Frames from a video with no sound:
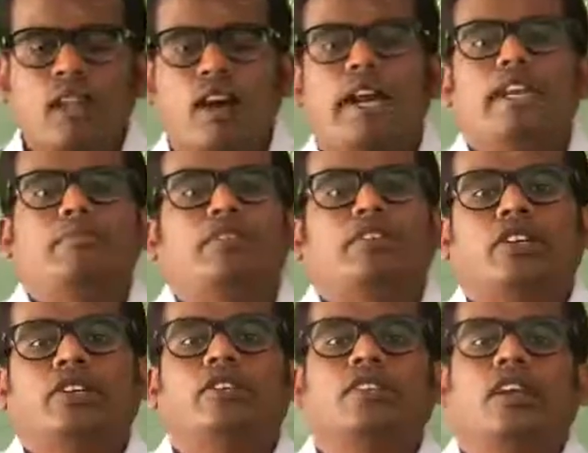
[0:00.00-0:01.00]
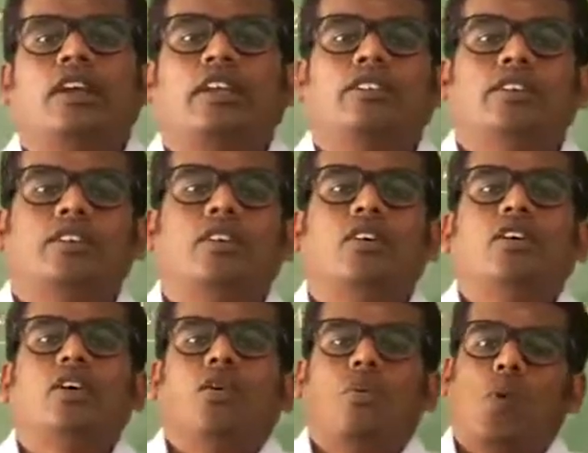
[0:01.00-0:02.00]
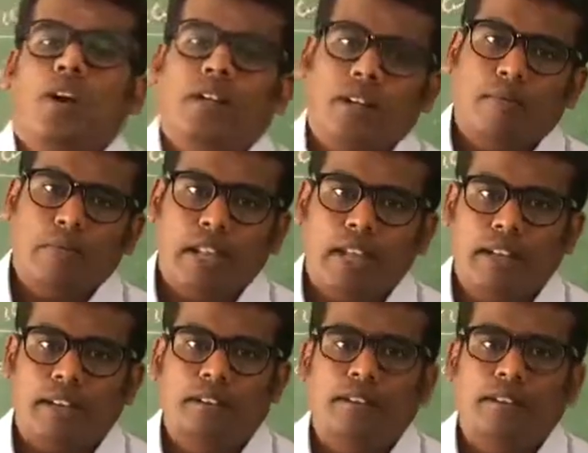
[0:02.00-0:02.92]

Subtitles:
hibiscus and watermelon.